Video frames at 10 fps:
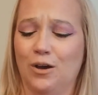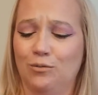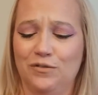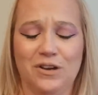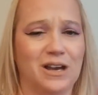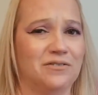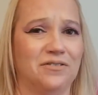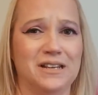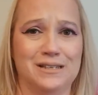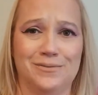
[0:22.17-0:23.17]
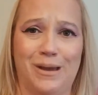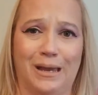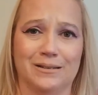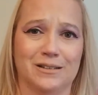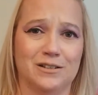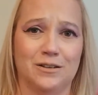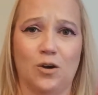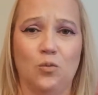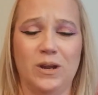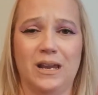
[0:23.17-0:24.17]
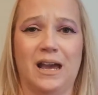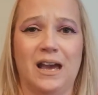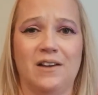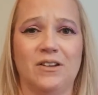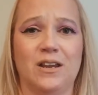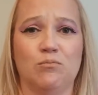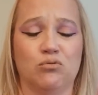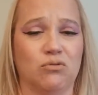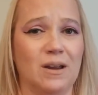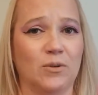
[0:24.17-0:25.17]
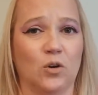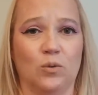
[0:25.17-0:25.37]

we've got face masks, we have a primer,